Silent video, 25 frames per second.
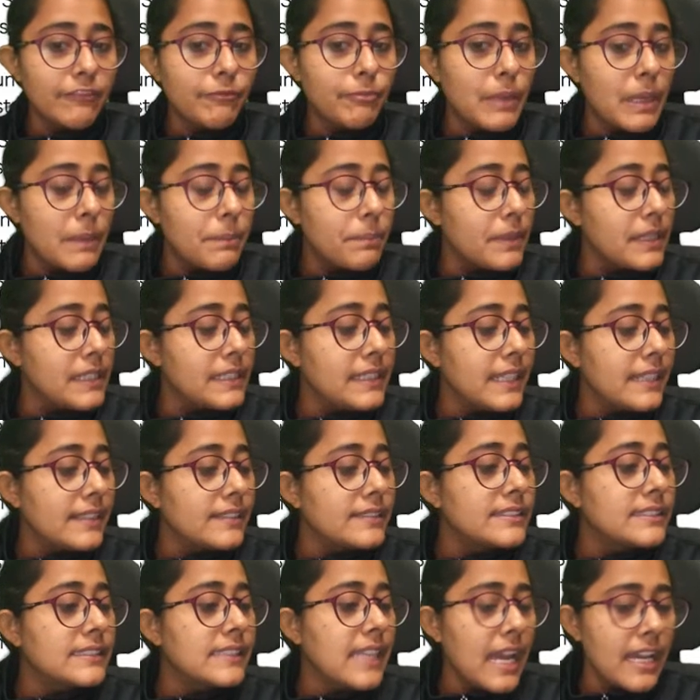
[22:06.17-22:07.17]
paper
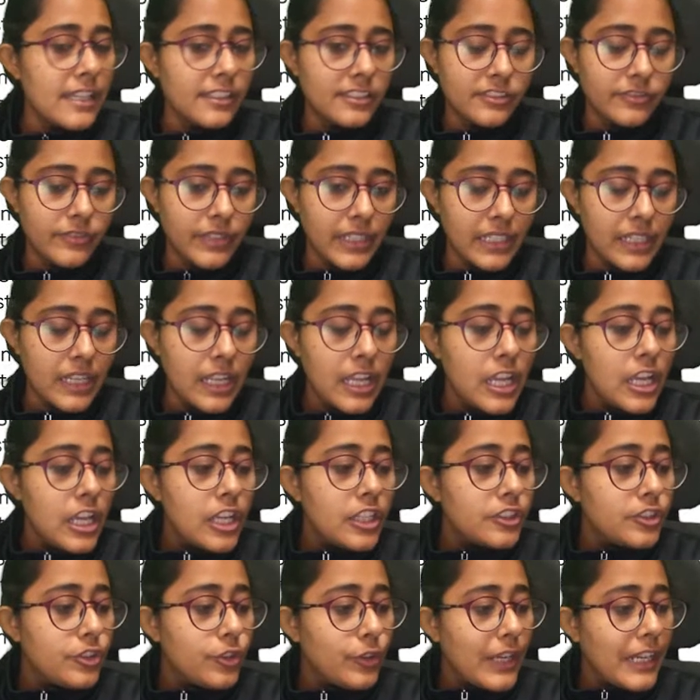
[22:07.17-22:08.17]
tests as well.
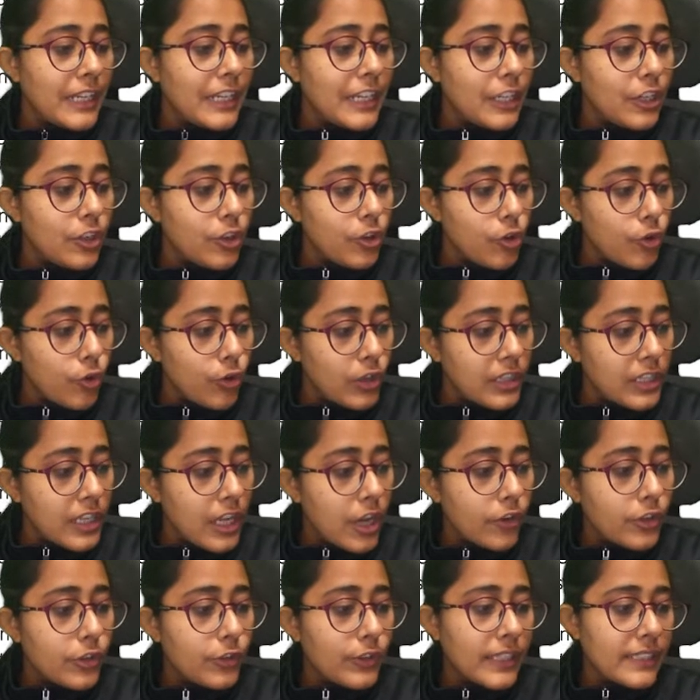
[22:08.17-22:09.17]
So you can enroll now,
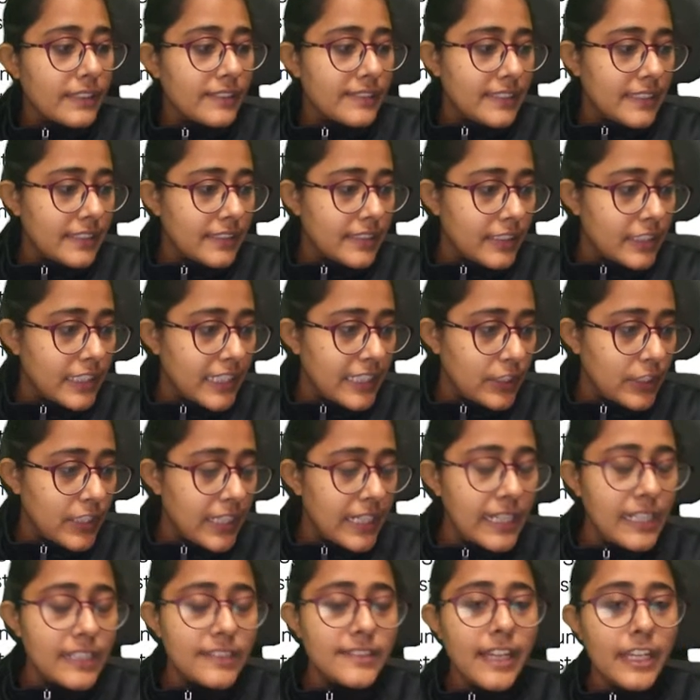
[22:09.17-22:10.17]
you can see the
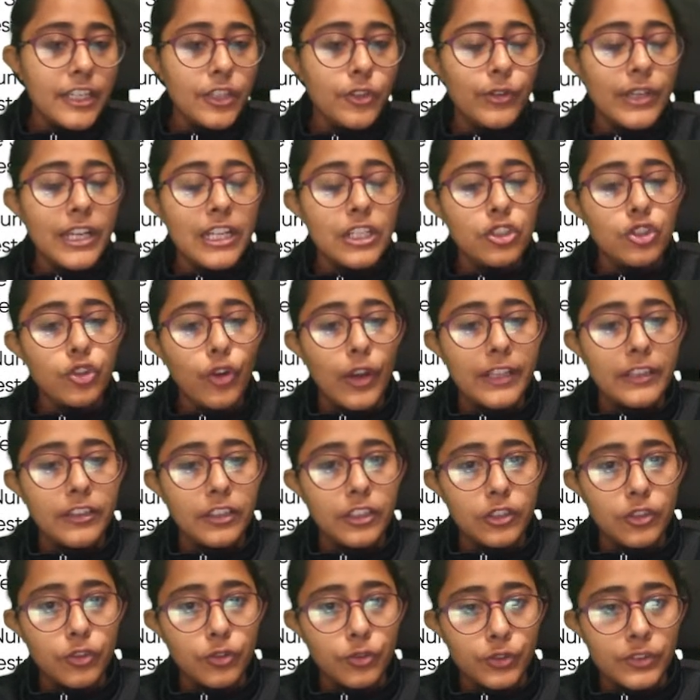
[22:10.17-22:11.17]
details, and you can join the
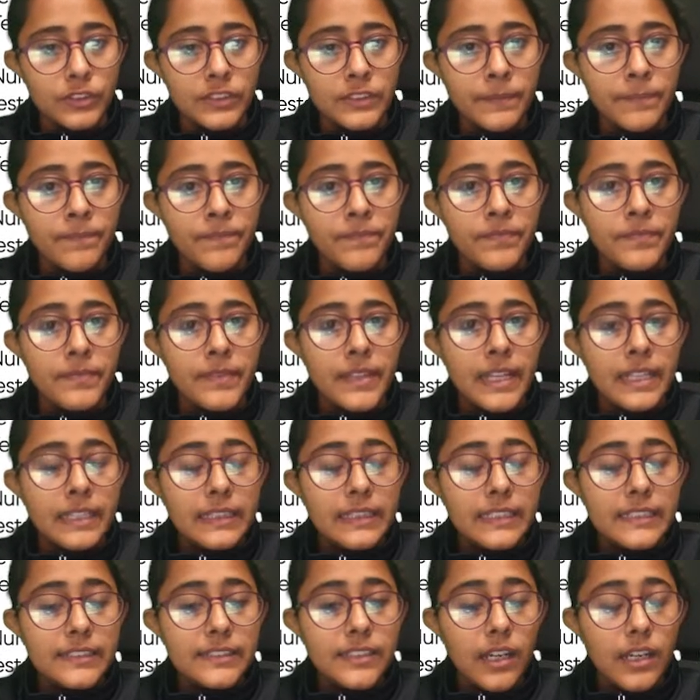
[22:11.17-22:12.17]
course.
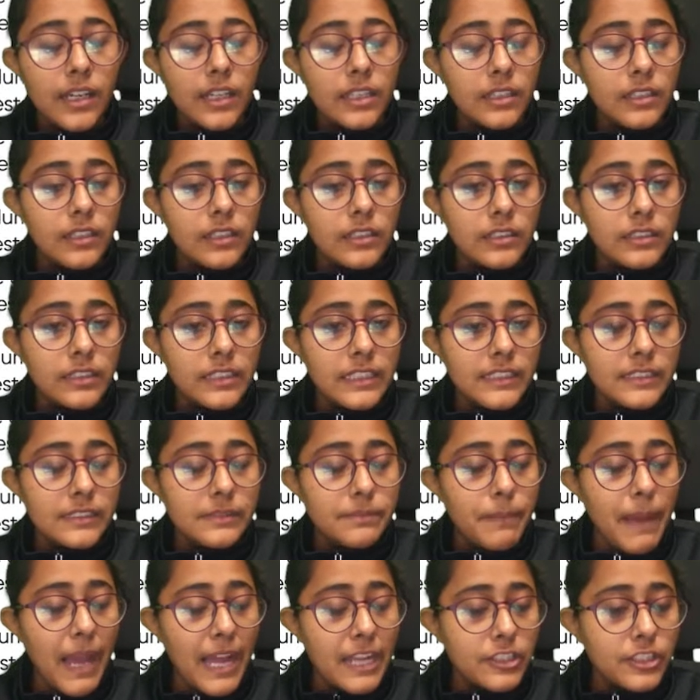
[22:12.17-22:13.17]
These
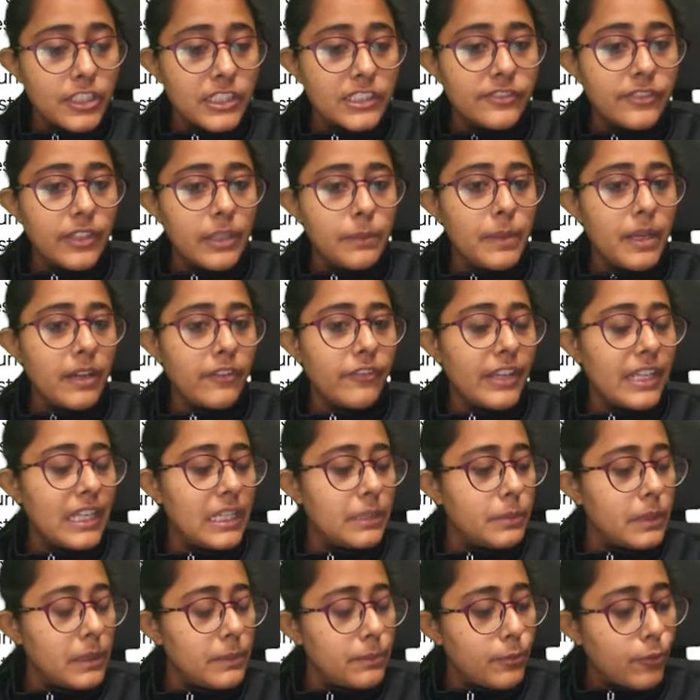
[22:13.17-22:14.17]
batches will be
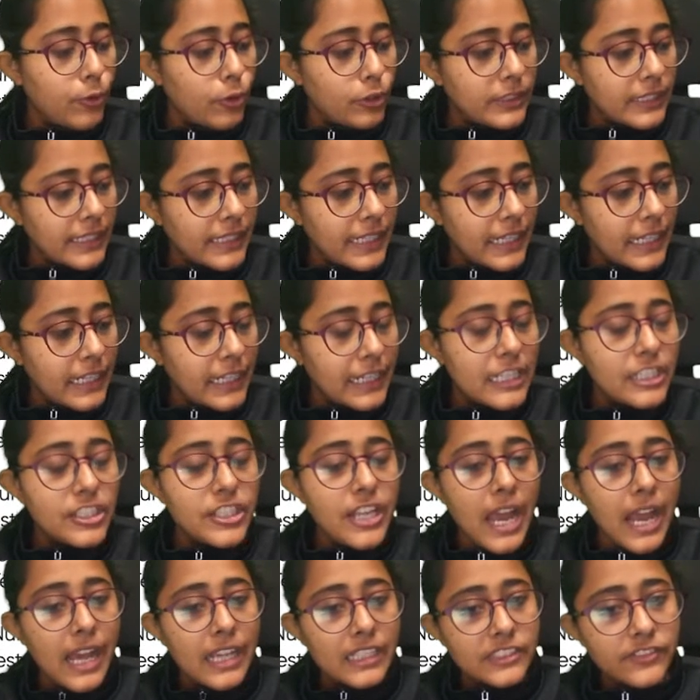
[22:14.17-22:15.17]
available both in English
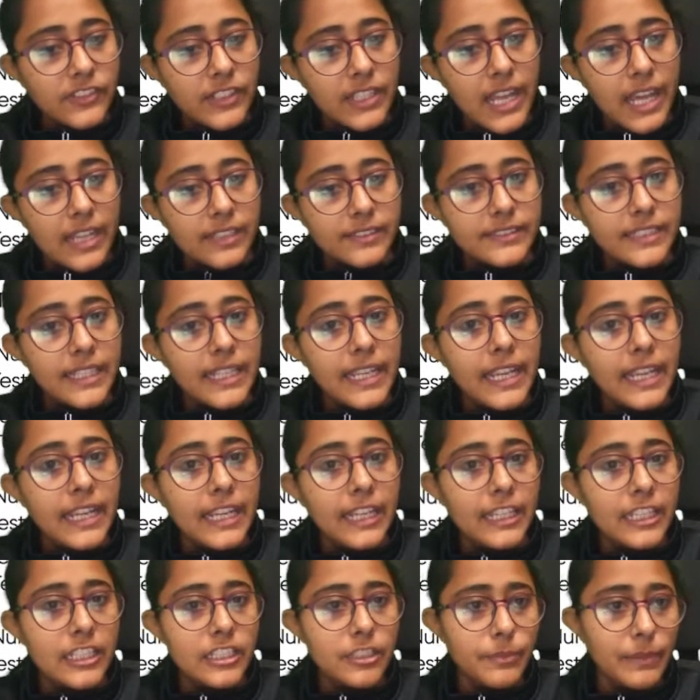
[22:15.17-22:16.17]
as well as the
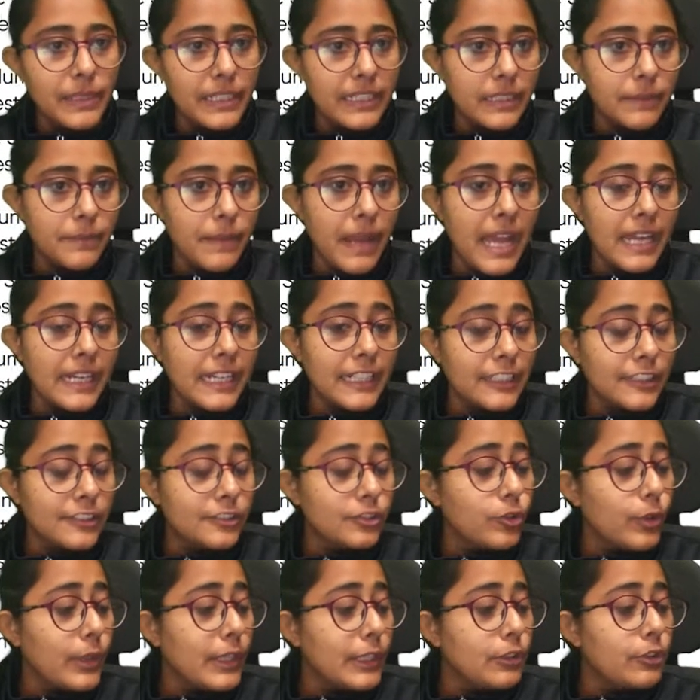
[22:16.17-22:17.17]
English medium, and it is
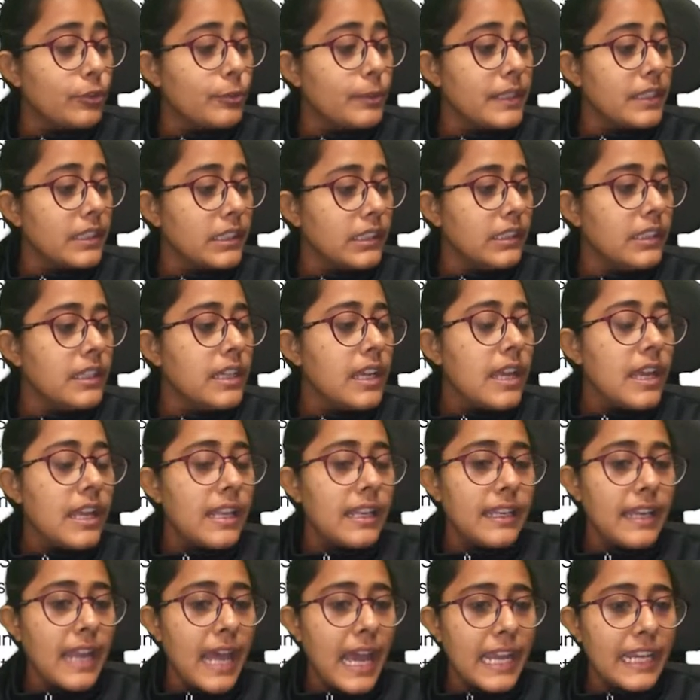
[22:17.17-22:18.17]
going to be a
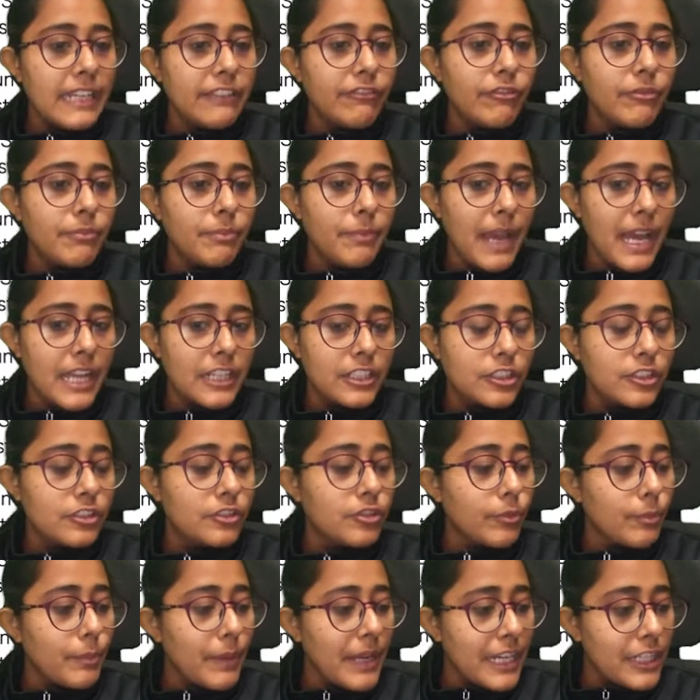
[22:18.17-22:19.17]
live batch. So
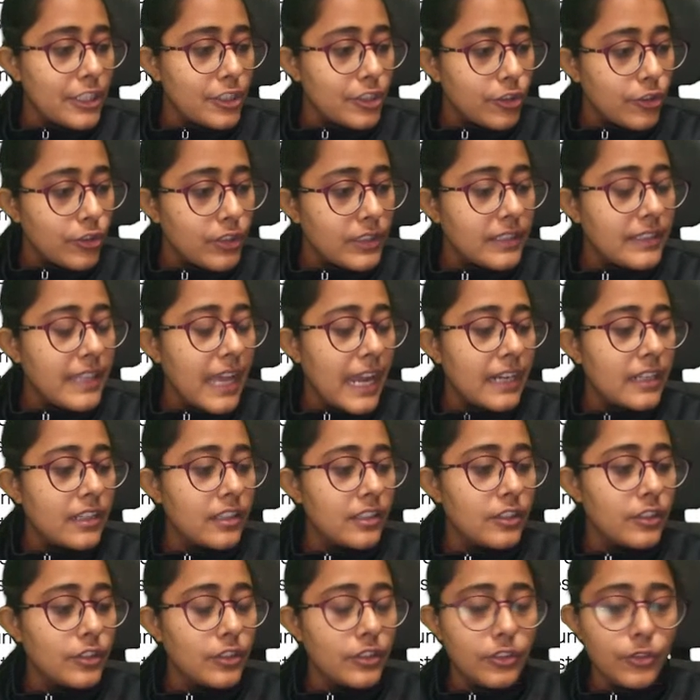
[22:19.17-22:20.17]
make sure that
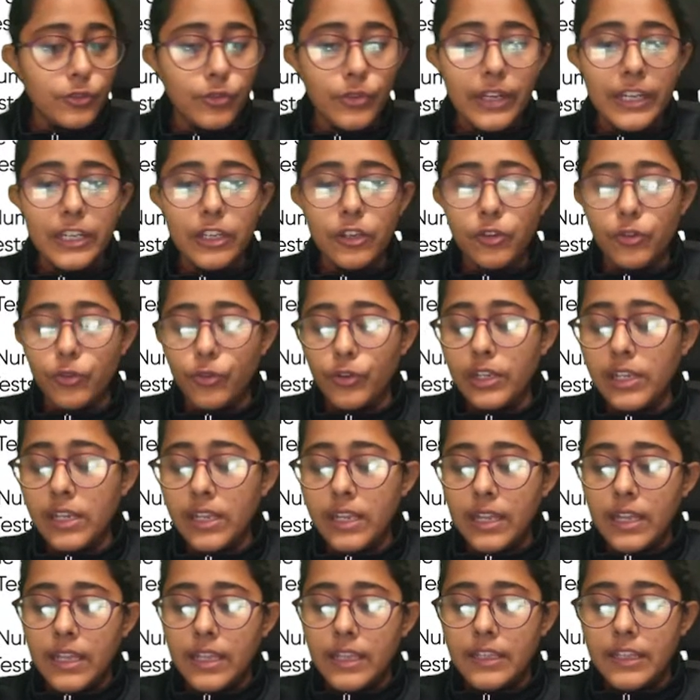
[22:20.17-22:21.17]
you enroll
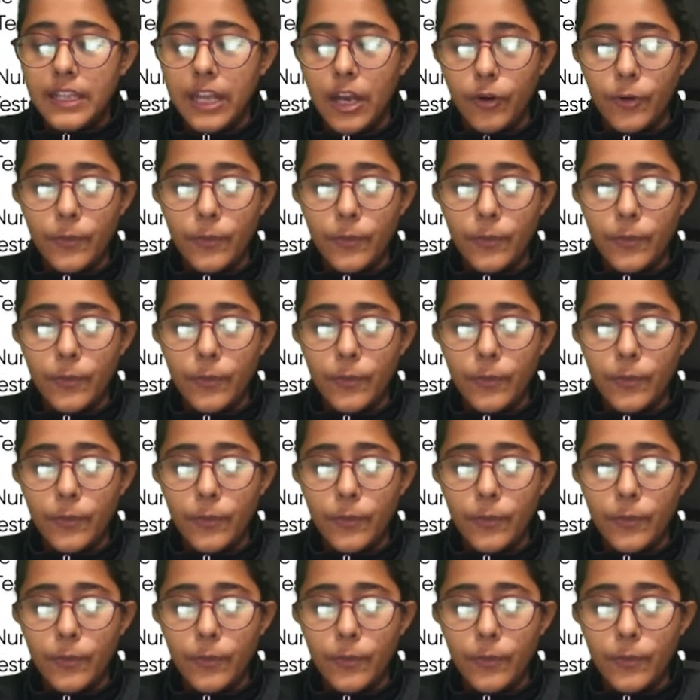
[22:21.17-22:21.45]
now.